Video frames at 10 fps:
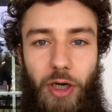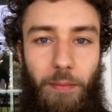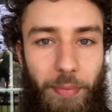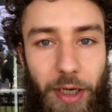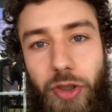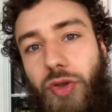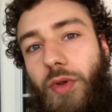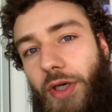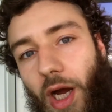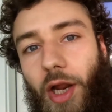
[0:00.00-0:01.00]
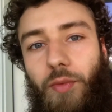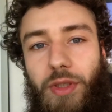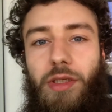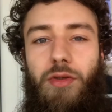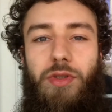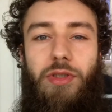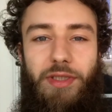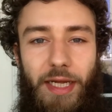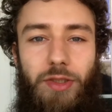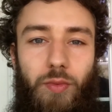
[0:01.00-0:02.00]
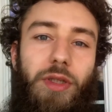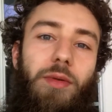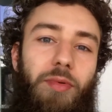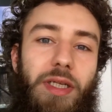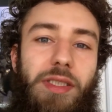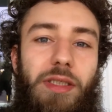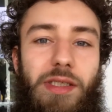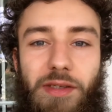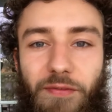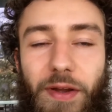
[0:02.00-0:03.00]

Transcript: compared to a non-weed user. That's what the brain studies have